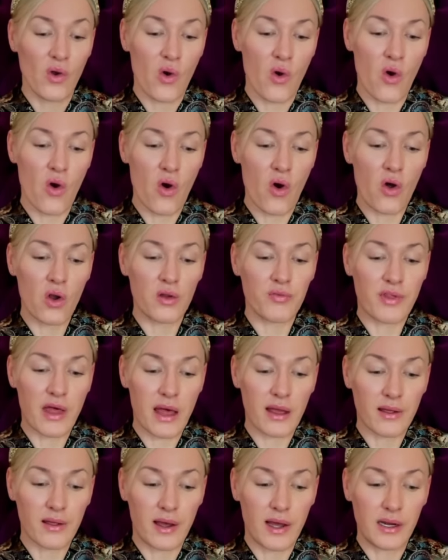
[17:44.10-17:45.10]
All of
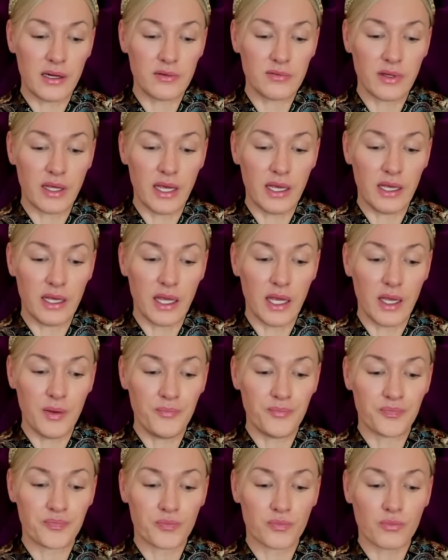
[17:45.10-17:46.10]
that kind of kiki
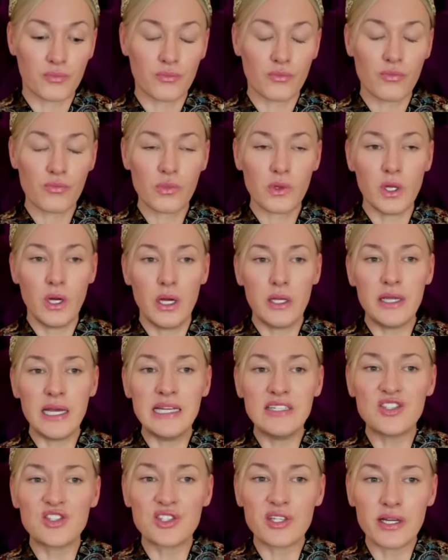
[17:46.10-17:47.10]
and
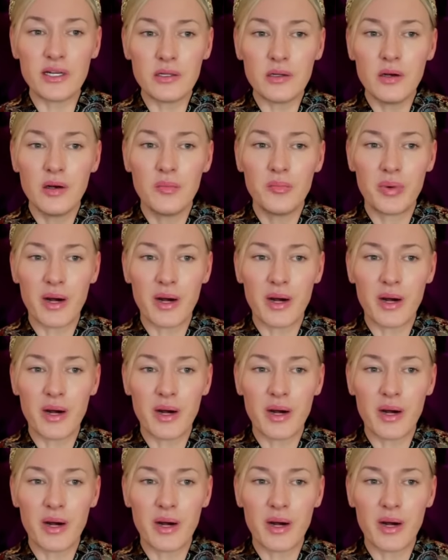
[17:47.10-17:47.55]
they still